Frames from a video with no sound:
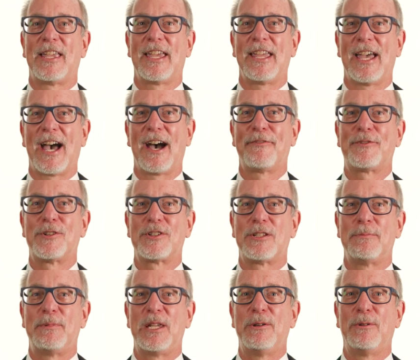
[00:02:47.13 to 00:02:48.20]
the day after
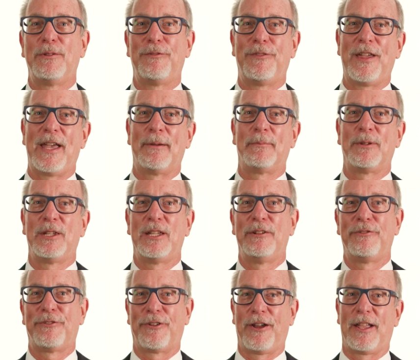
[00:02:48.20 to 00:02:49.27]
to be with family
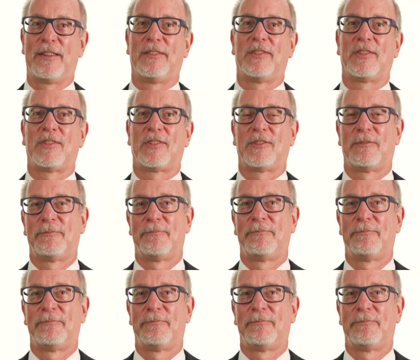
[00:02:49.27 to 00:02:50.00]
and friends.